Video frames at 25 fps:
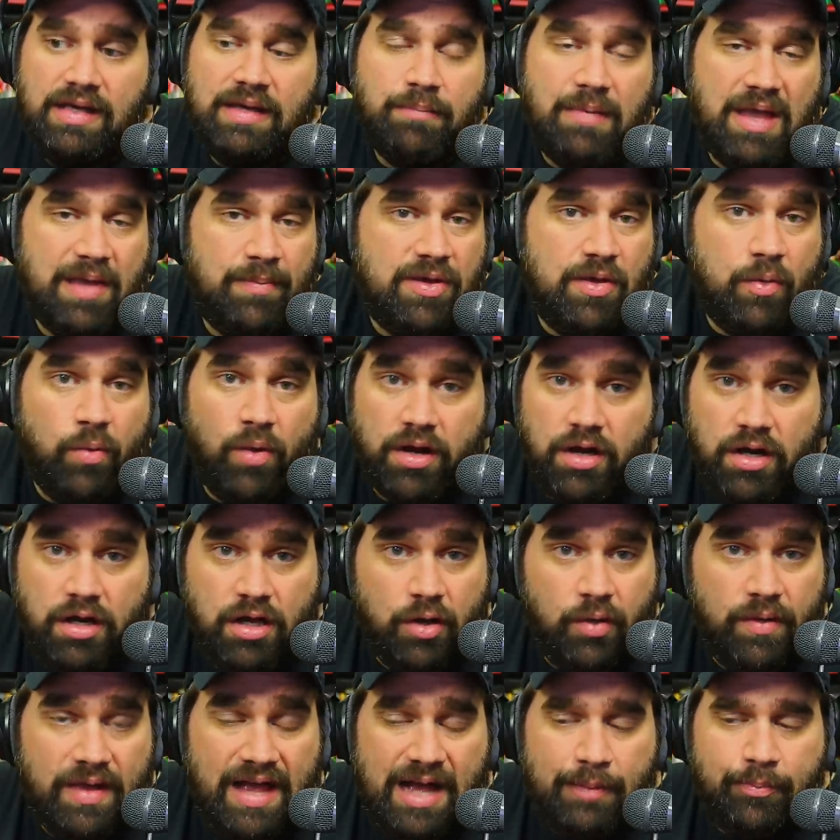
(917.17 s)
Maybe he wanted to
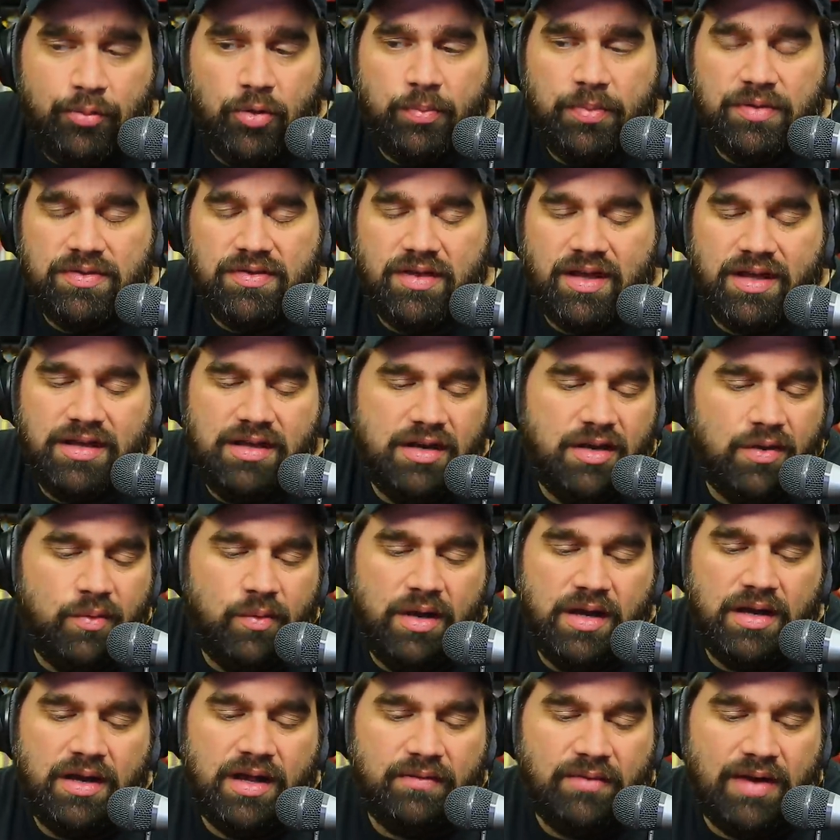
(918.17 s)
go with Apple, but thought, you know
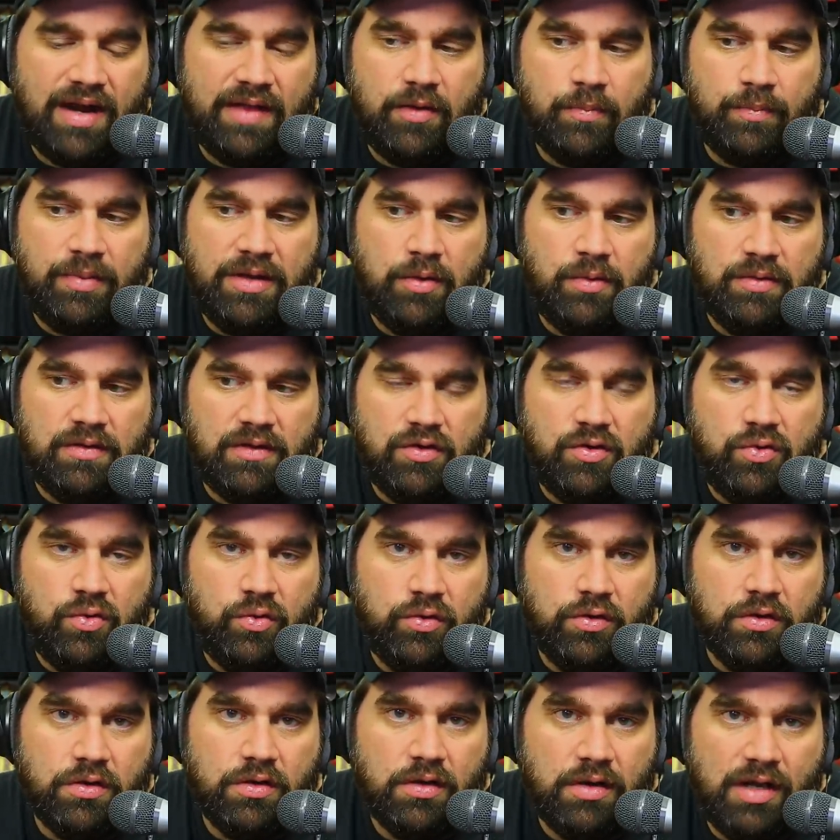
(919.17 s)
what? I'd rather be with the
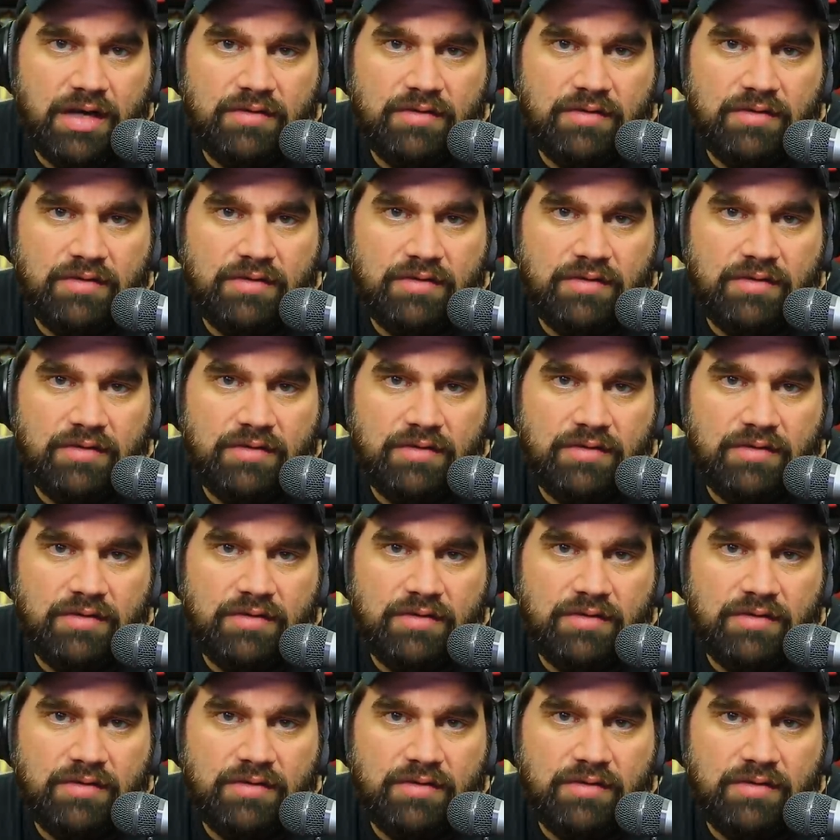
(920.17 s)
cooler.